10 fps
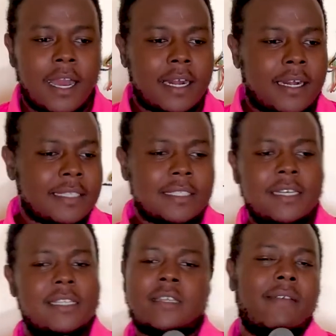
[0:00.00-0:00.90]
doesn't
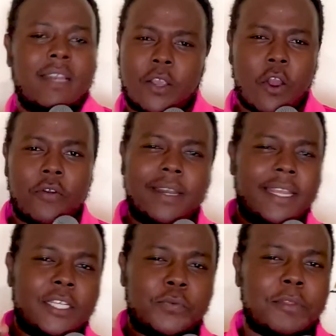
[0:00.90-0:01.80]
necessarily
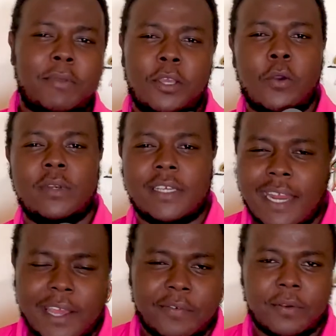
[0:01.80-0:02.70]
correlate with me owning an
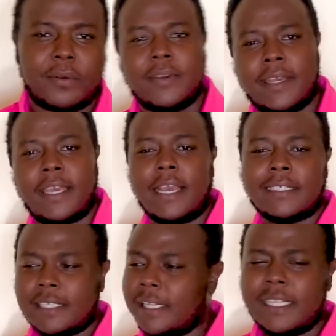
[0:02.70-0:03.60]
iPhone, okay?
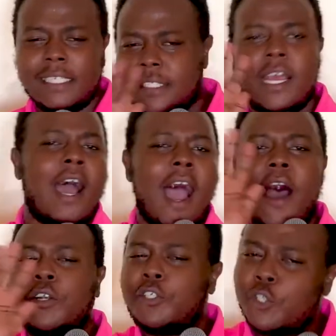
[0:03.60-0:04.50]
As in, these
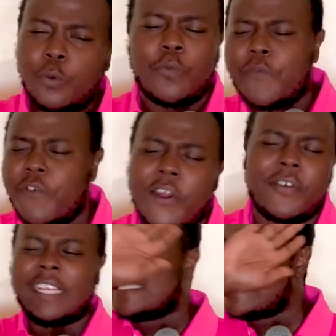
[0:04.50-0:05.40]
are two
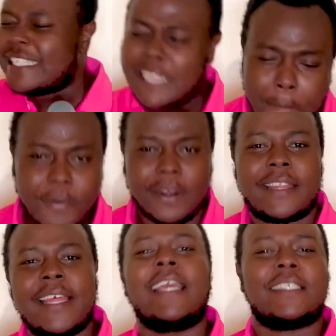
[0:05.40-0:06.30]
very separate
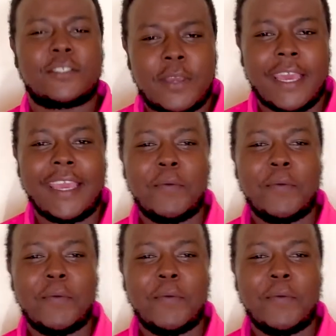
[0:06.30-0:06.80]
things, okay?